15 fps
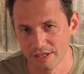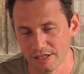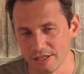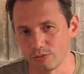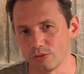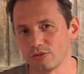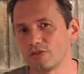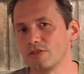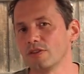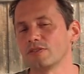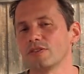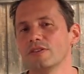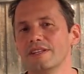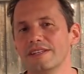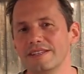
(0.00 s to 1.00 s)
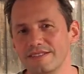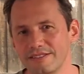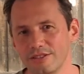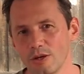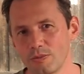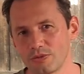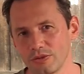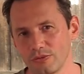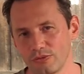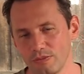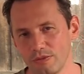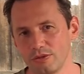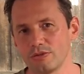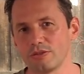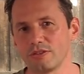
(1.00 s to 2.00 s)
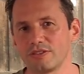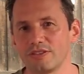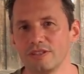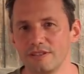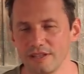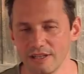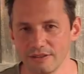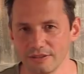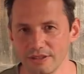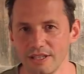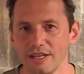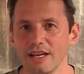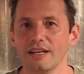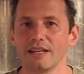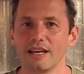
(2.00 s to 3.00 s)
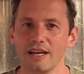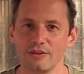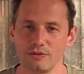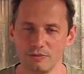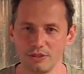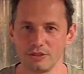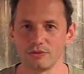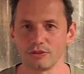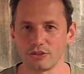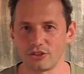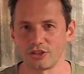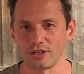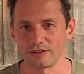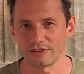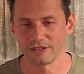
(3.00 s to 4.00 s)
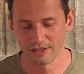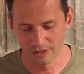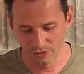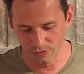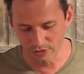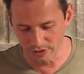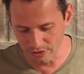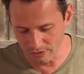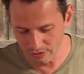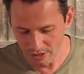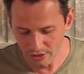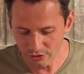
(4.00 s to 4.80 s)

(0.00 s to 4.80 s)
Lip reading: It was just an easy option for me to just sit down and have a bit of a chat video.